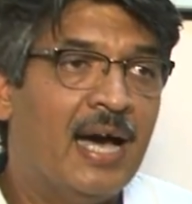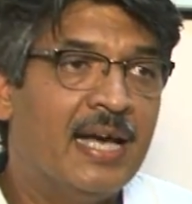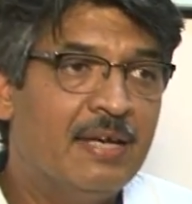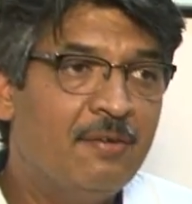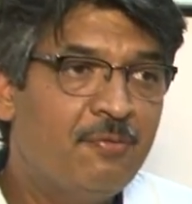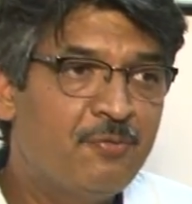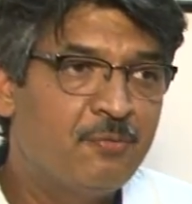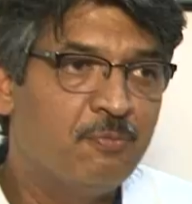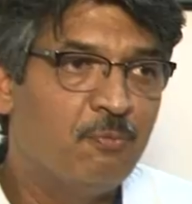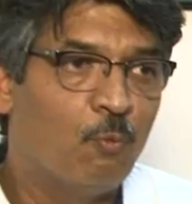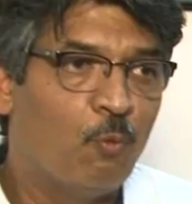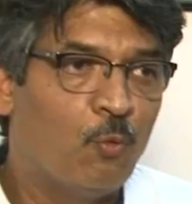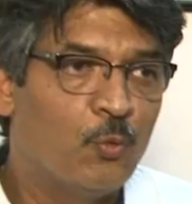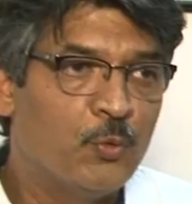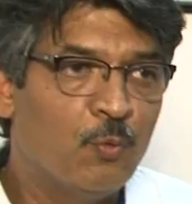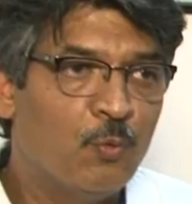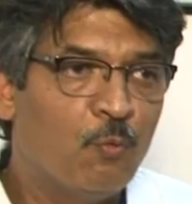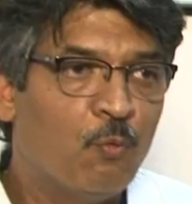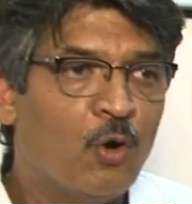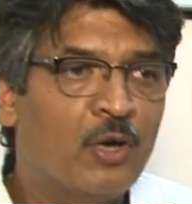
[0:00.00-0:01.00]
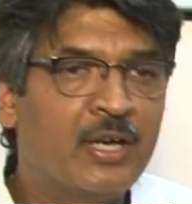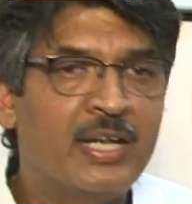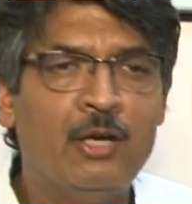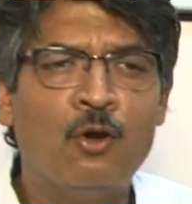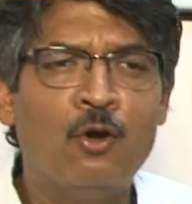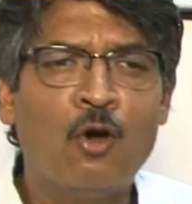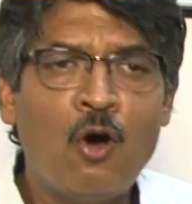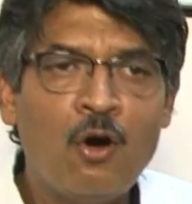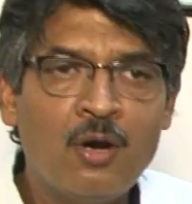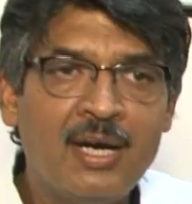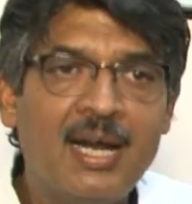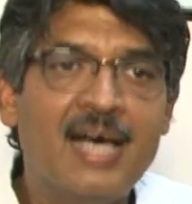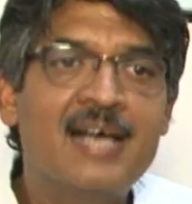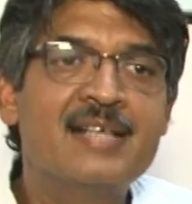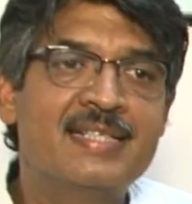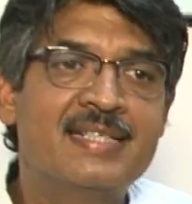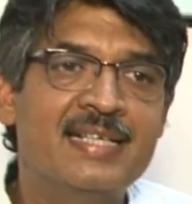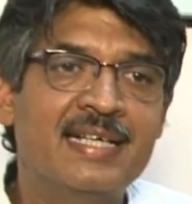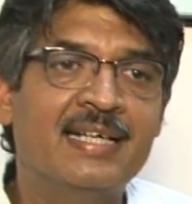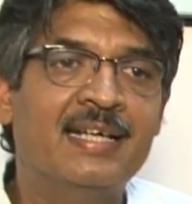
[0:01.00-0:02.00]
if you want a long
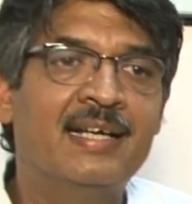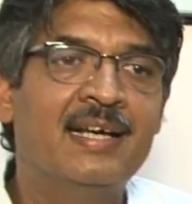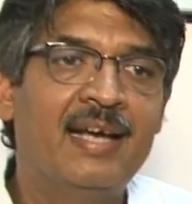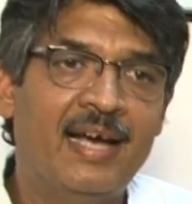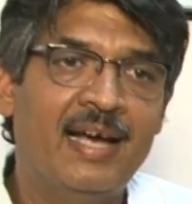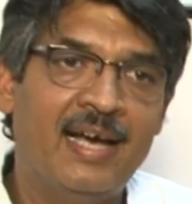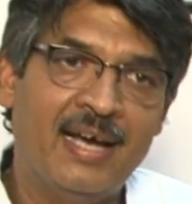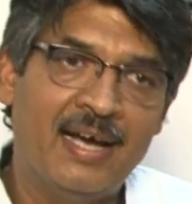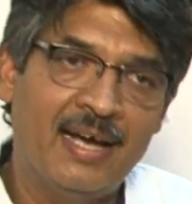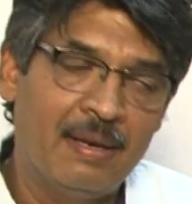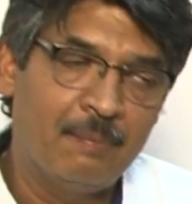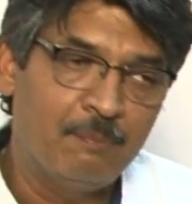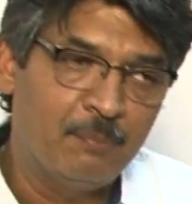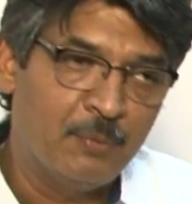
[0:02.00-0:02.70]
lasting uh,